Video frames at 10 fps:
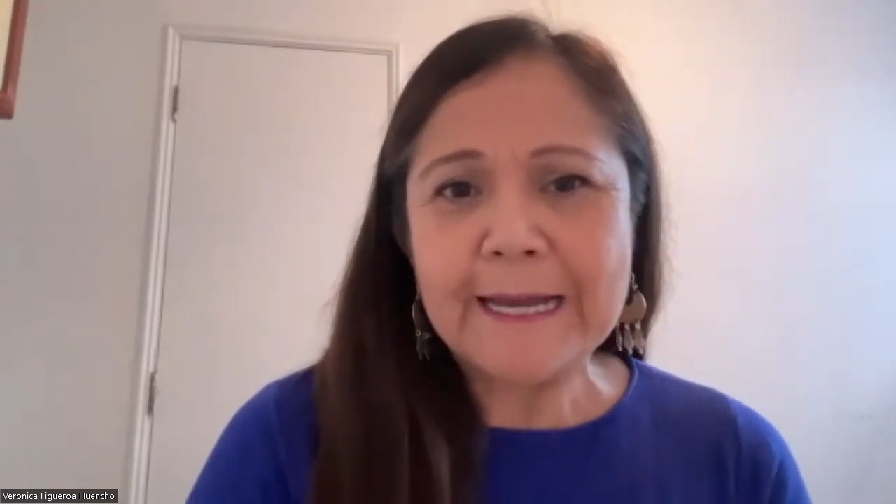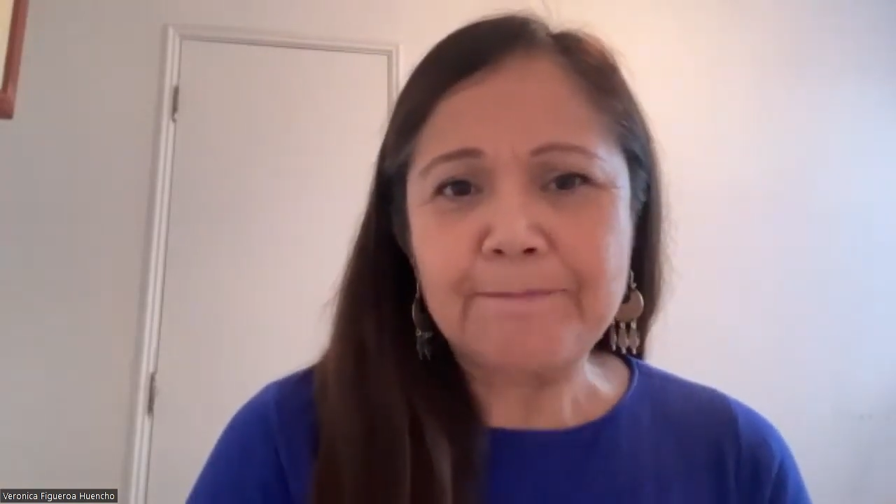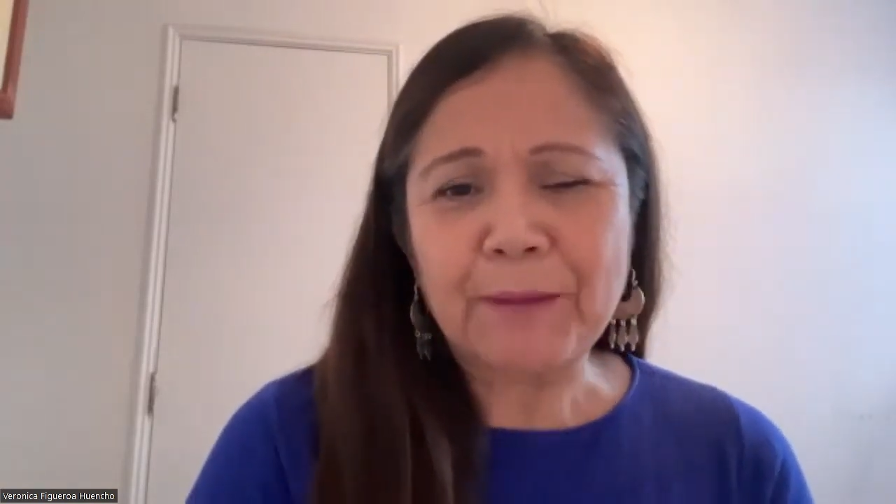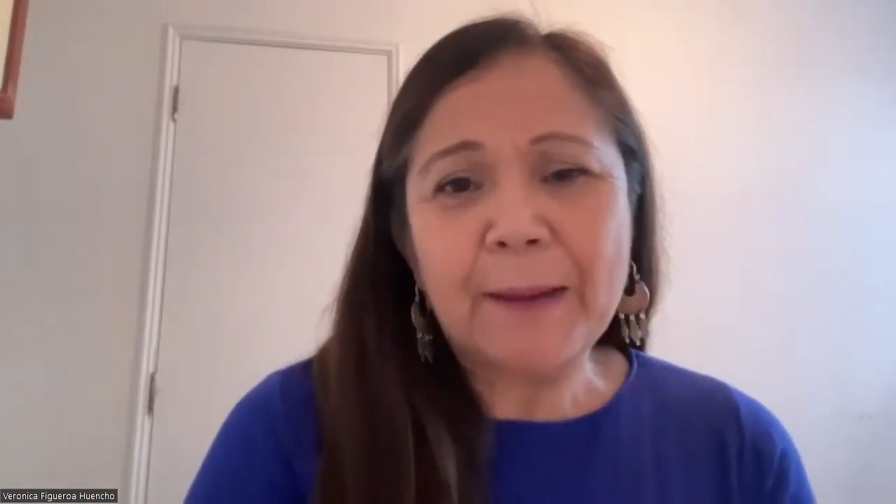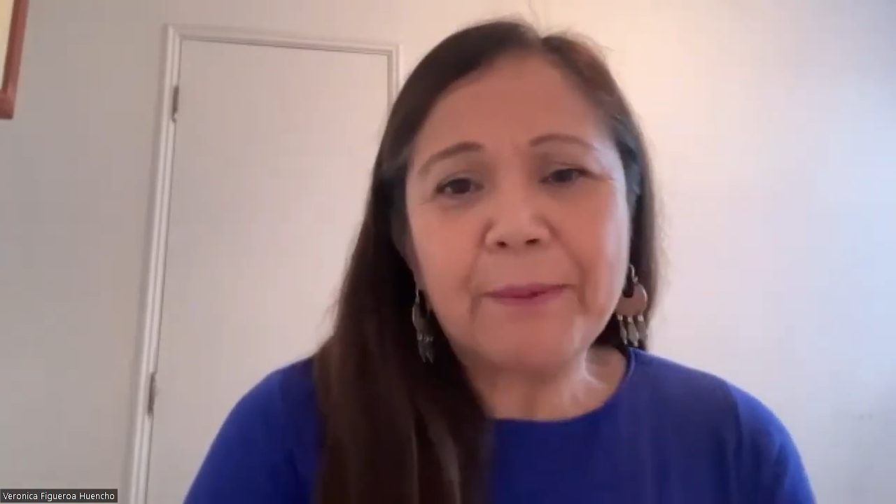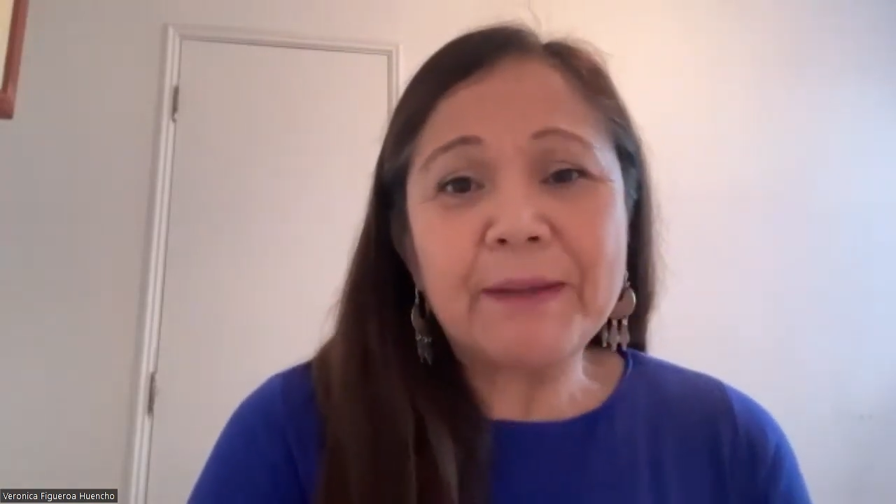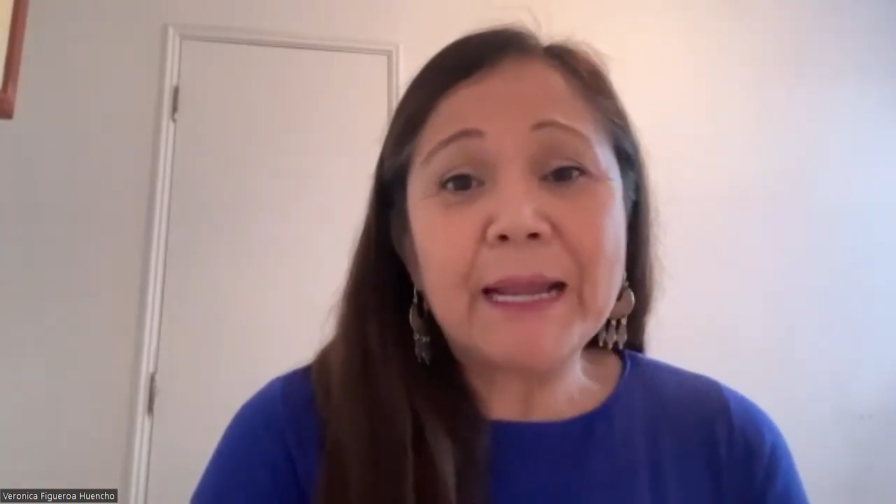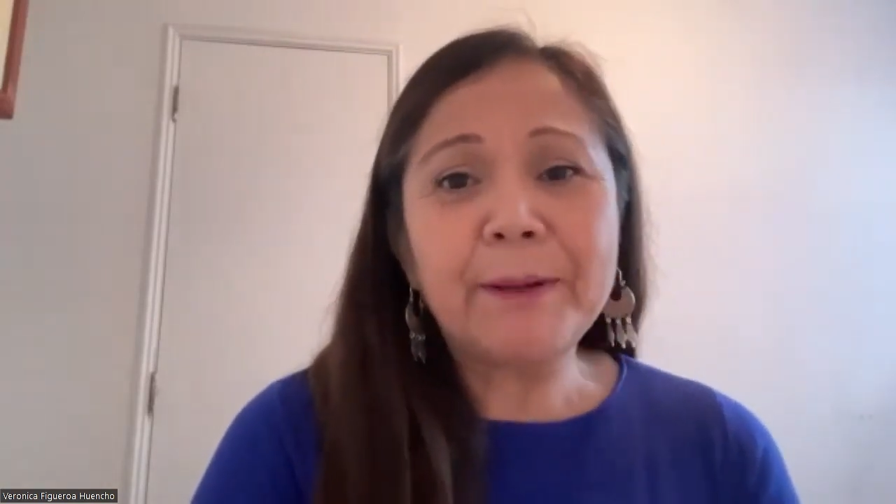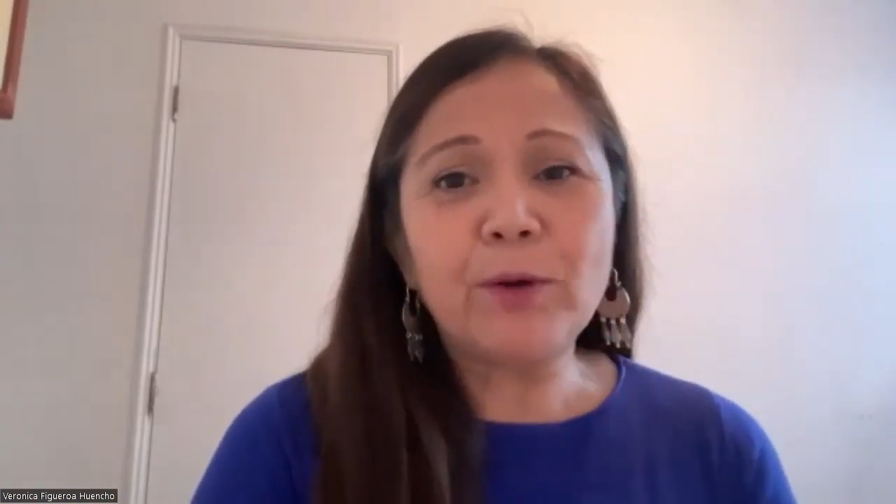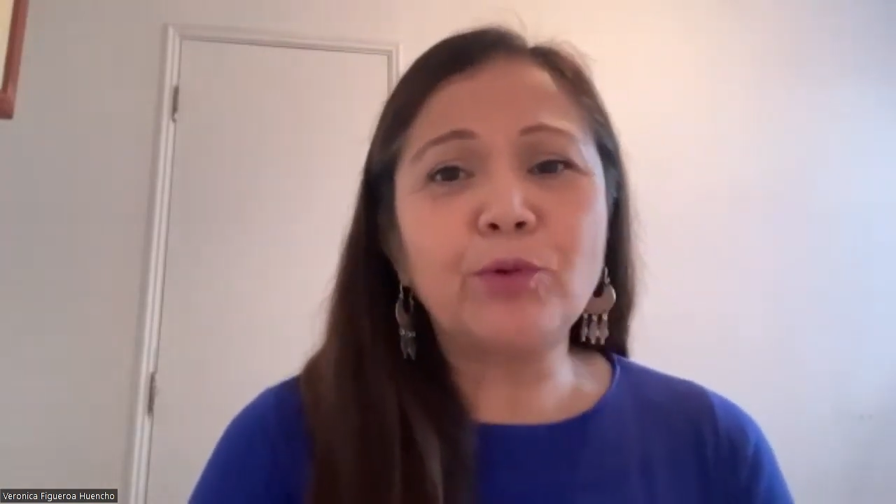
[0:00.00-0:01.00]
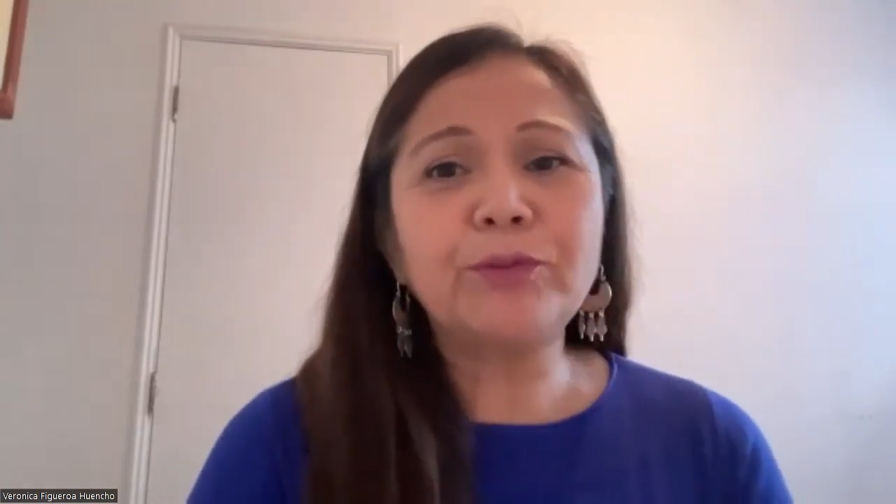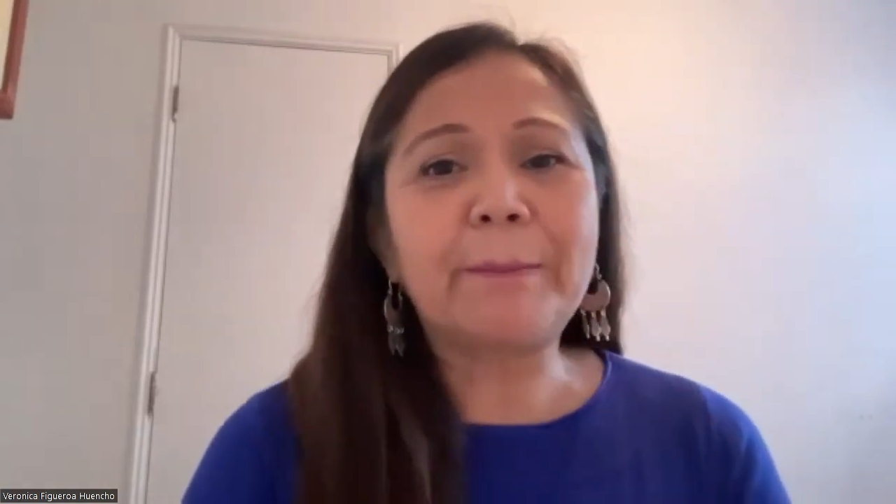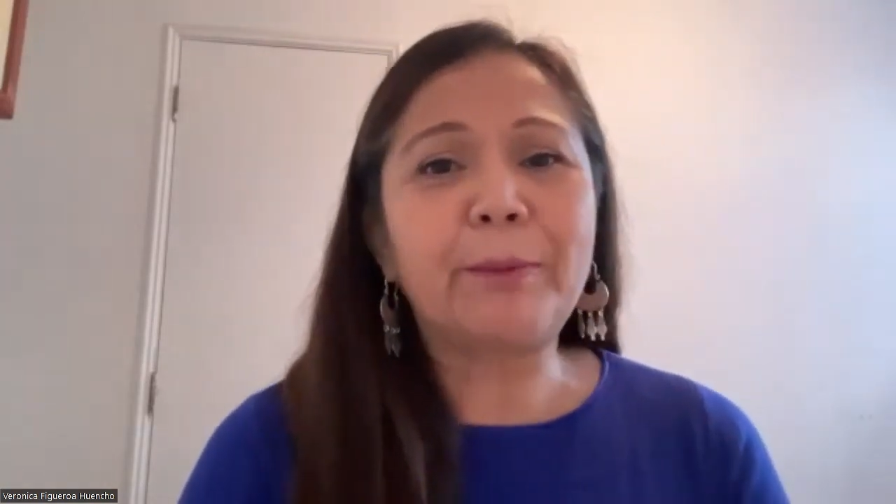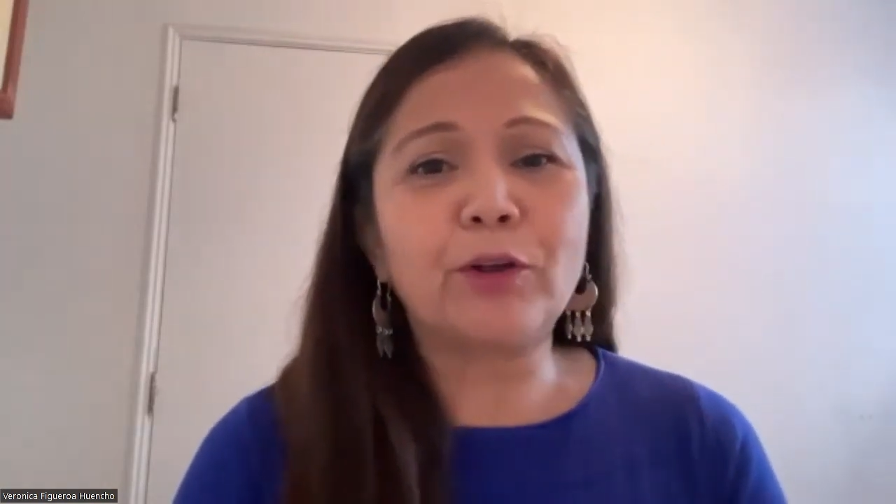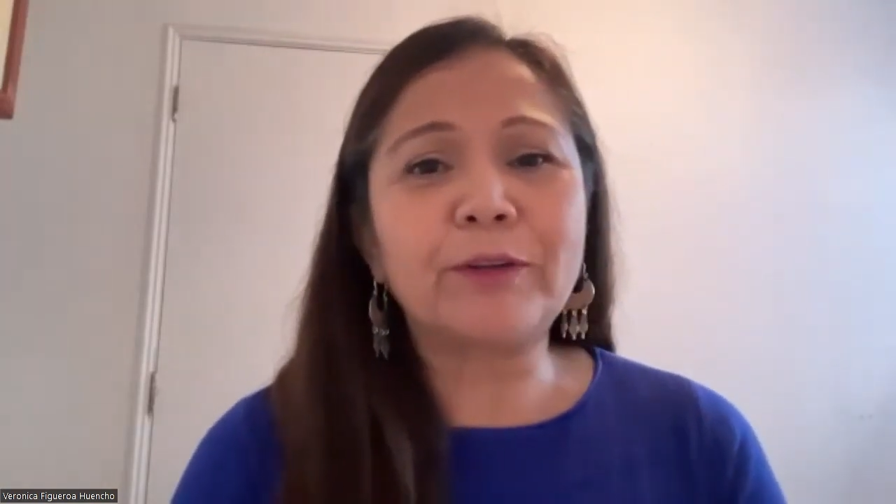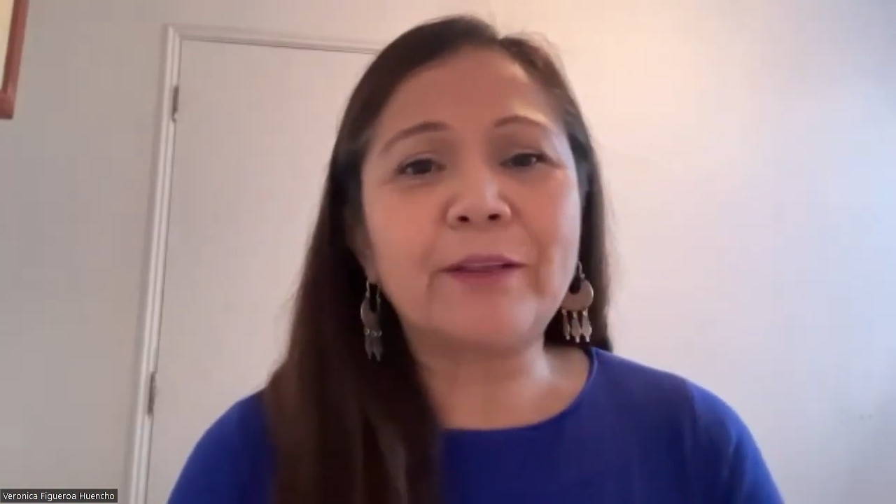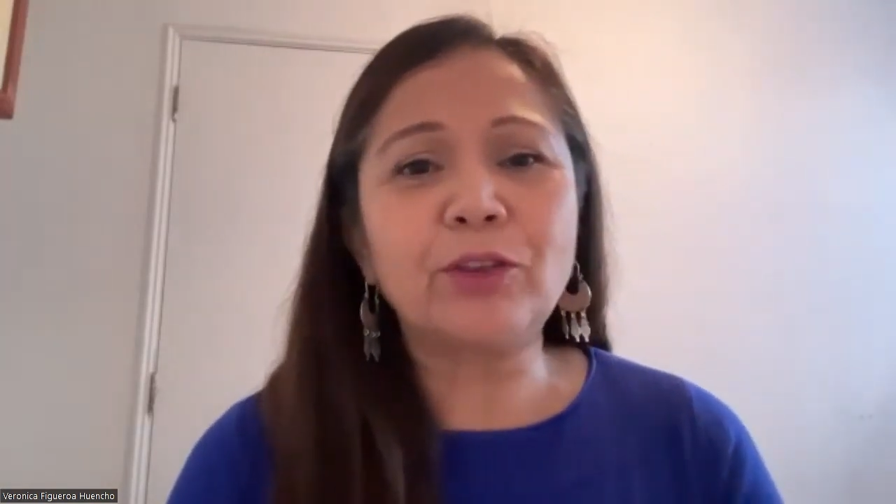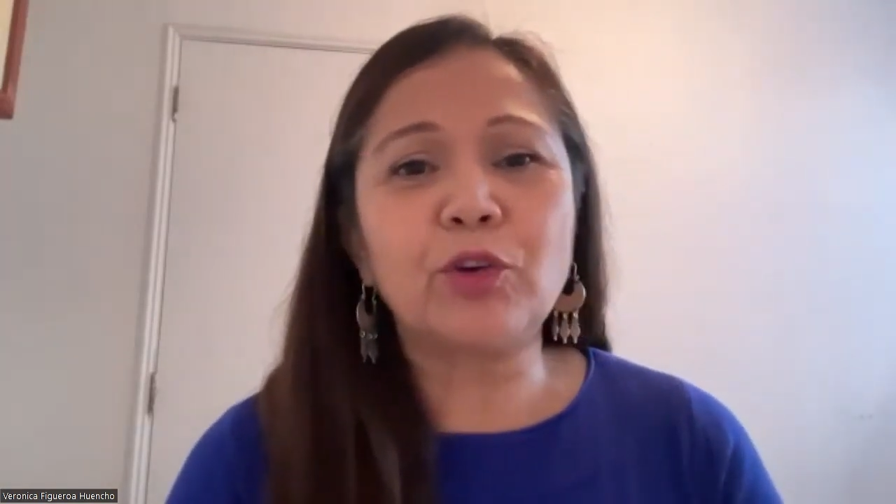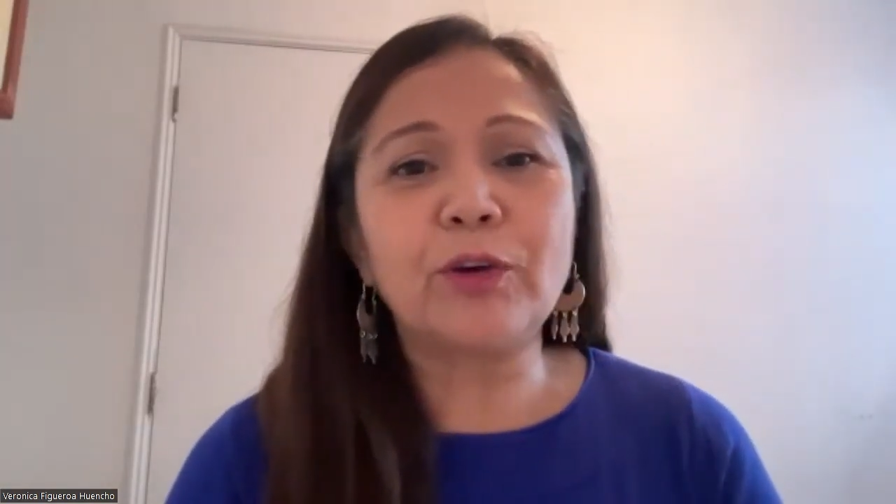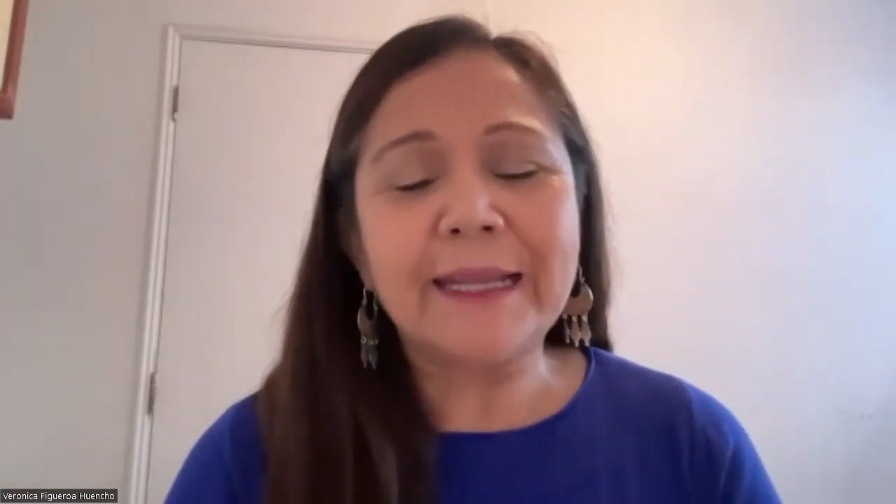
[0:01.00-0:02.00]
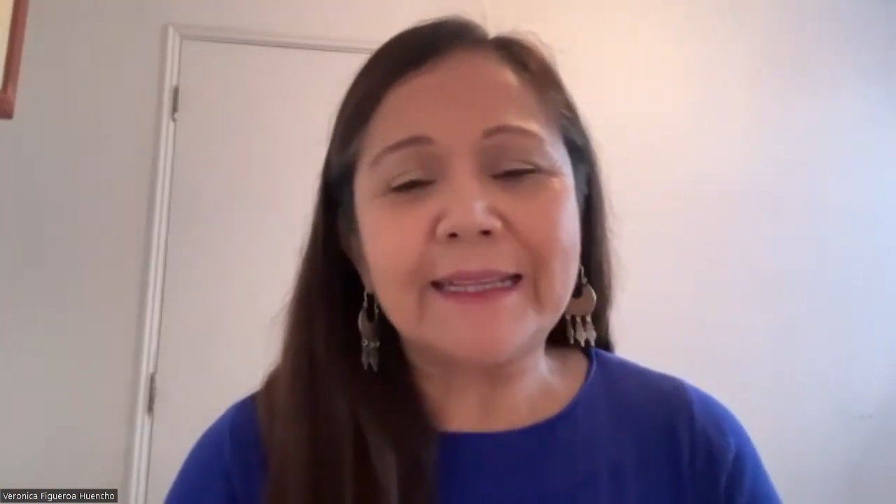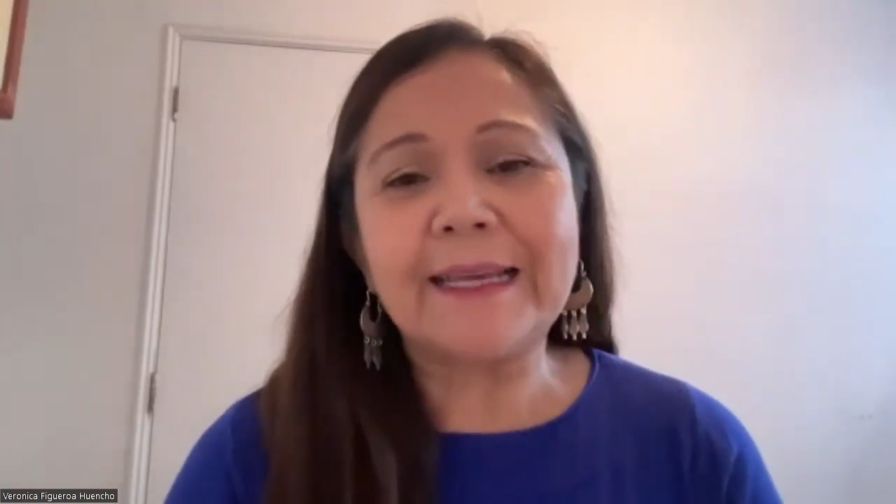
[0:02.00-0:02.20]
more moderate than the